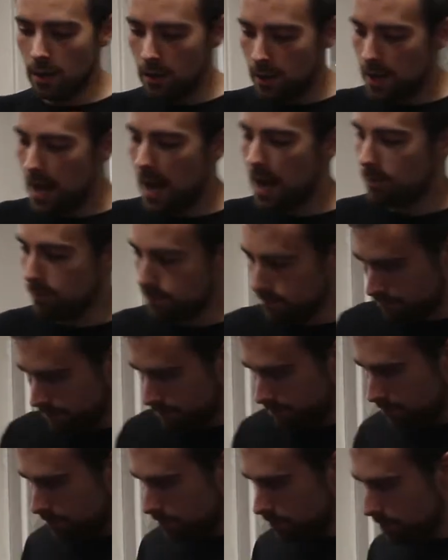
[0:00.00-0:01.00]
Now,
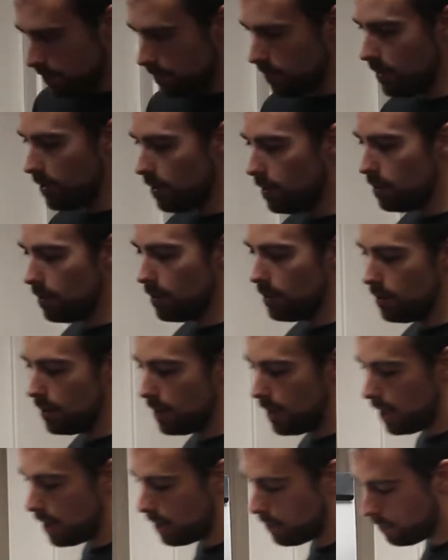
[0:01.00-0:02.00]

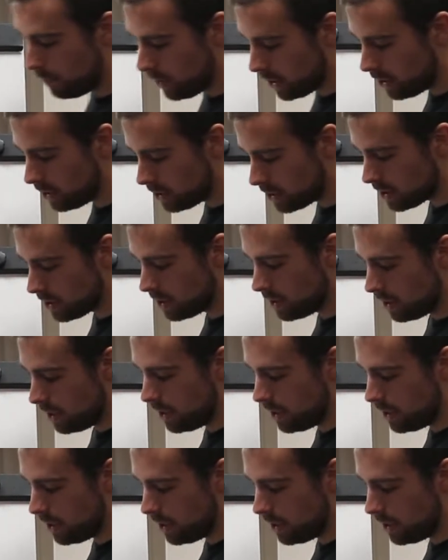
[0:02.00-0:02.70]
because